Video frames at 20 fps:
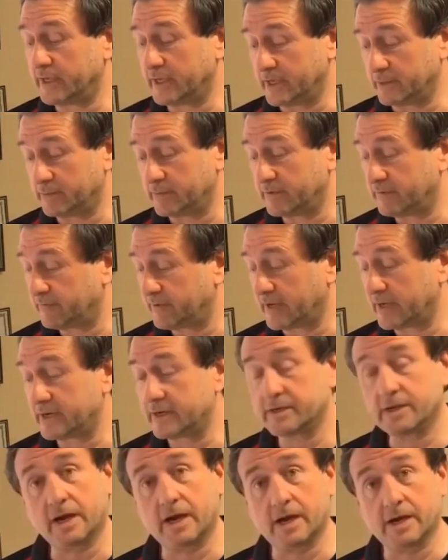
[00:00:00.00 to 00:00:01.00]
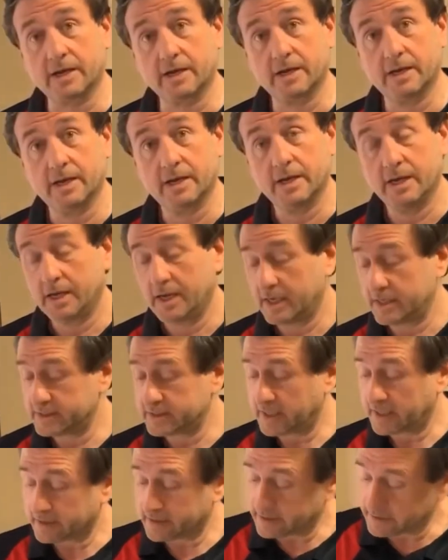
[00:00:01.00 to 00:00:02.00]
the Imprivata dock
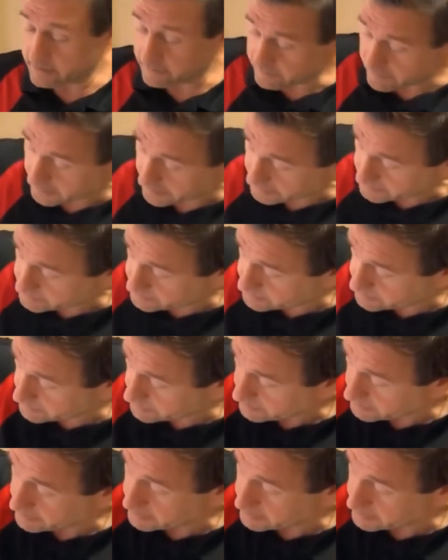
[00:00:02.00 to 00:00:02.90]
is that the device